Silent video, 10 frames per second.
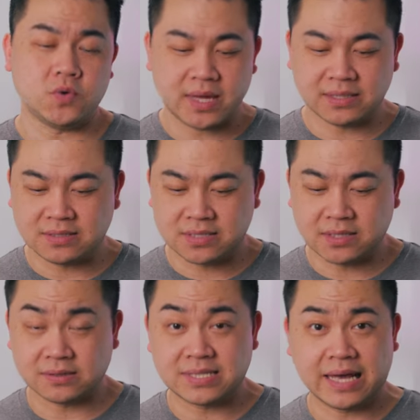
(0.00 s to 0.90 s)
you can
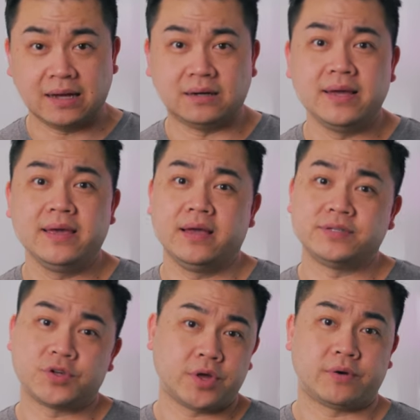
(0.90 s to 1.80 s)
still tell
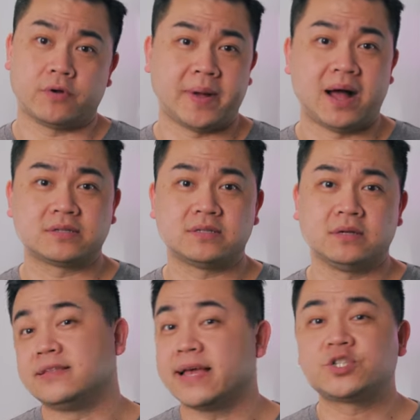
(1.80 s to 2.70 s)
it's a cereal box.
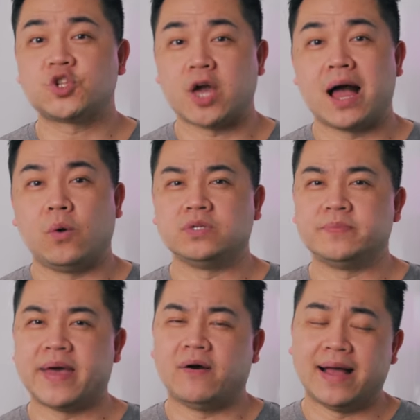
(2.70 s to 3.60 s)
The next shot was
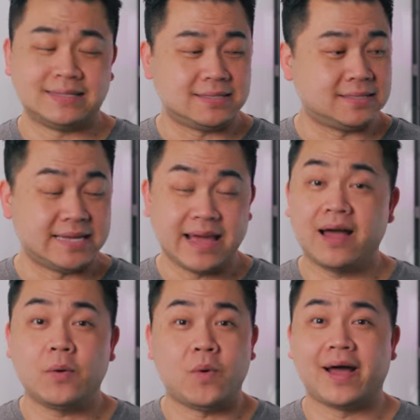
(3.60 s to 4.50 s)
about as
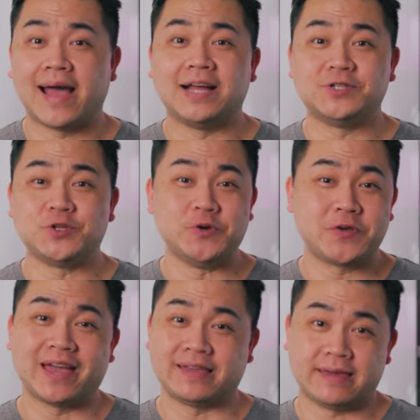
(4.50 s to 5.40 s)
DIY as you
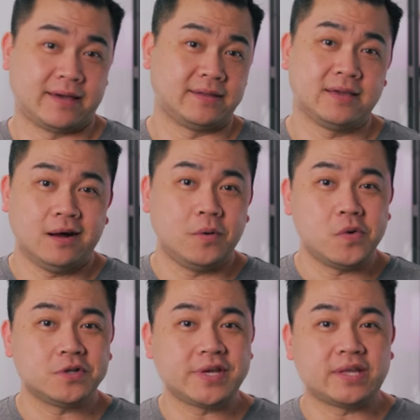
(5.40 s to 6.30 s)
can get. I
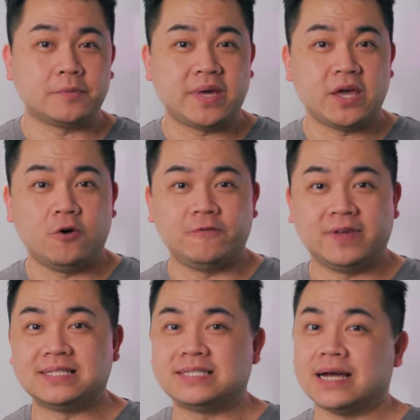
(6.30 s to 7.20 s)
wanted to get a
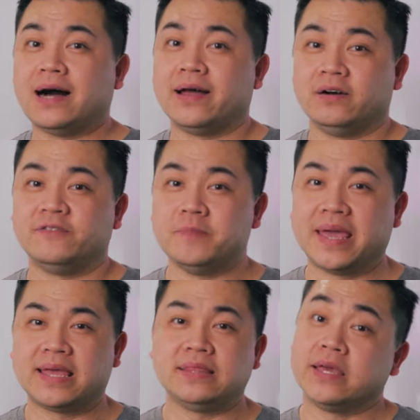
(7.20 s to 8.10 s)
POV style of
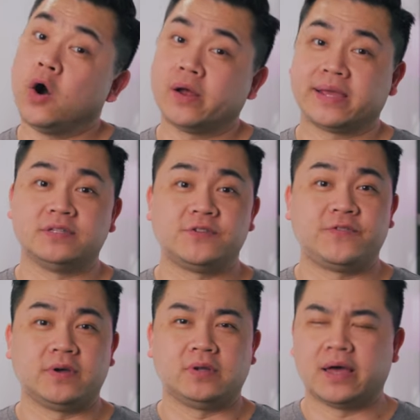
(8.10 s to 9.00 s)
making the audience
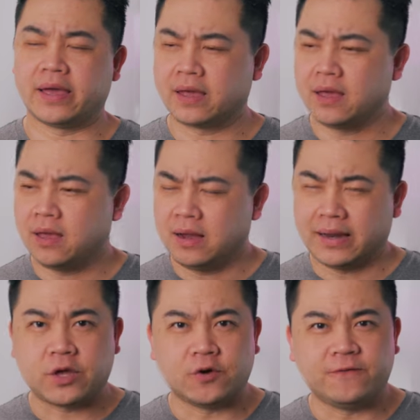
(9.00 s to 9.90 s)
feel like
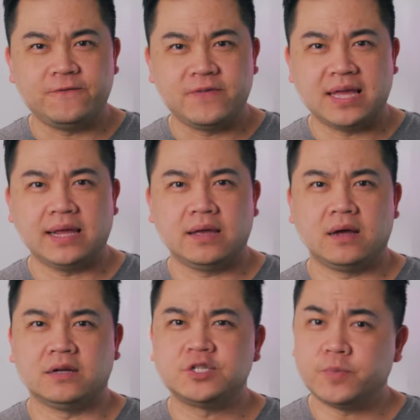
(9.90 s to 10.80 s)
like you're feeding
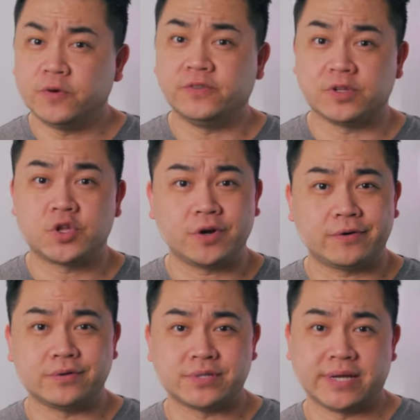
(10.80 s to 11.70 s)
a spoonful of
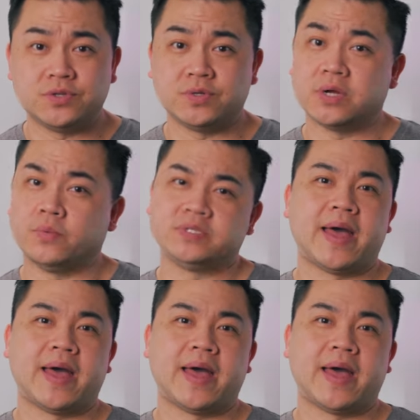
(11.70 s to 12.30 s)
Cheerios into someone's